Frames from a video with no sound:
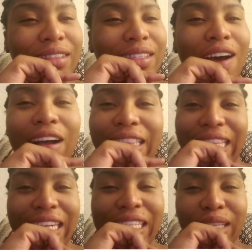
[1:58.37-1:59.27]
talked
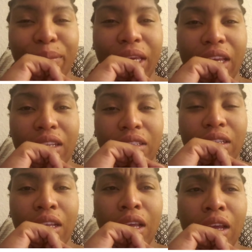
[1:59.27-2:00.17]
to this being?
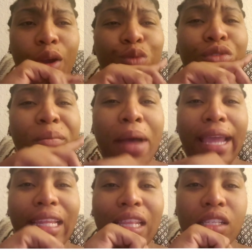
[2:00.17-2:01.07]

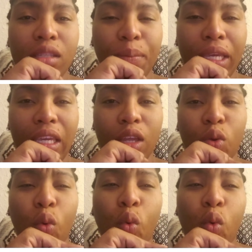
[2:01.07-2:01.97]
Remind this being
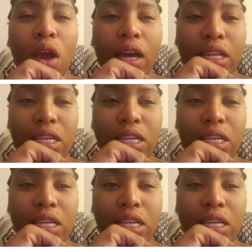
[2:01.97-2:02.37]
who God